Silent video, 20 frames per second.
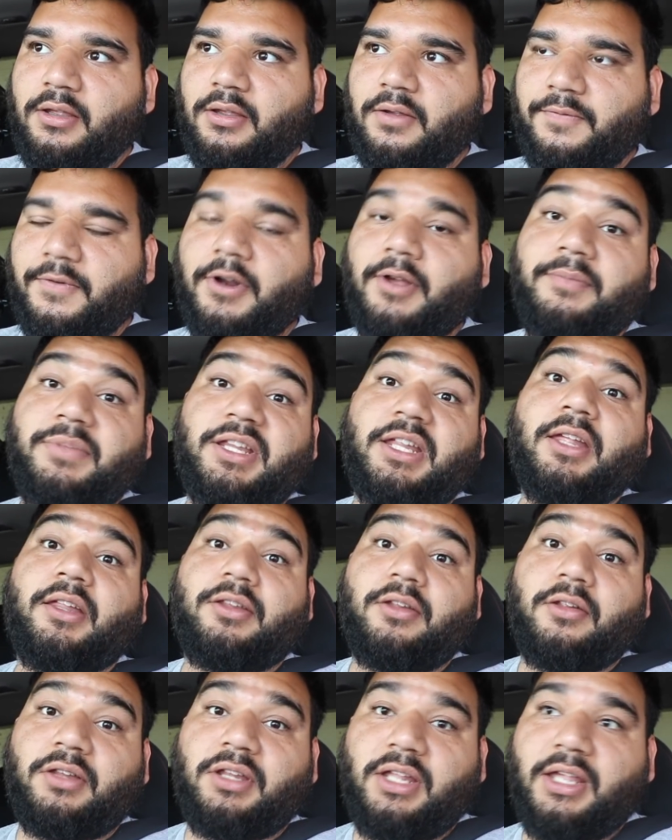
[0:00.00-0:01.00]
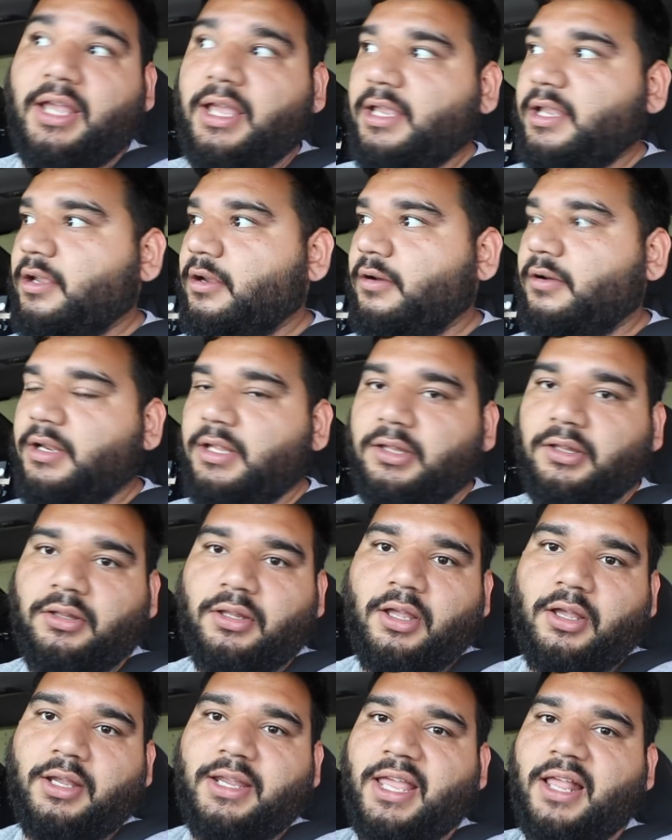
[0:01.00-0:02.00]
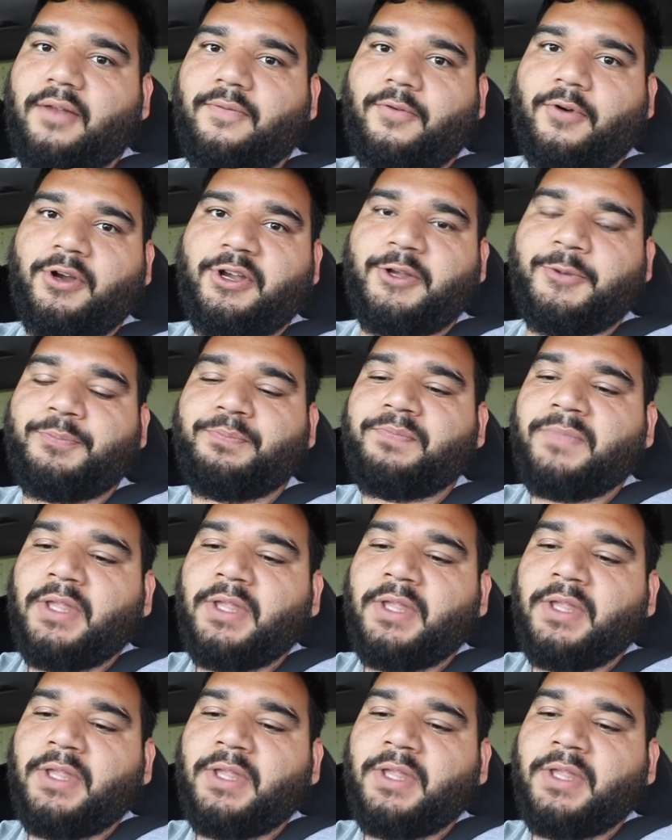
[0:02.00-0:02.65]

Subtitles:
from CSUC out here in California.